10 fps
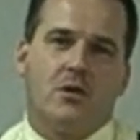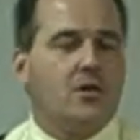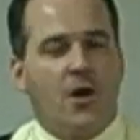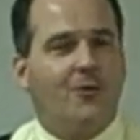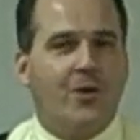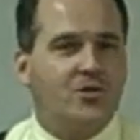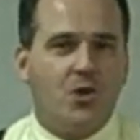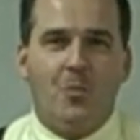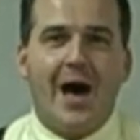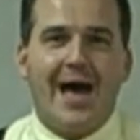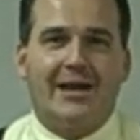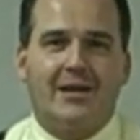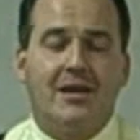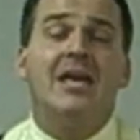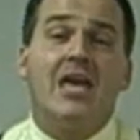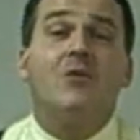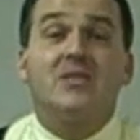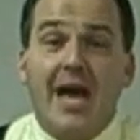No, it wasn't Joe Biden. It was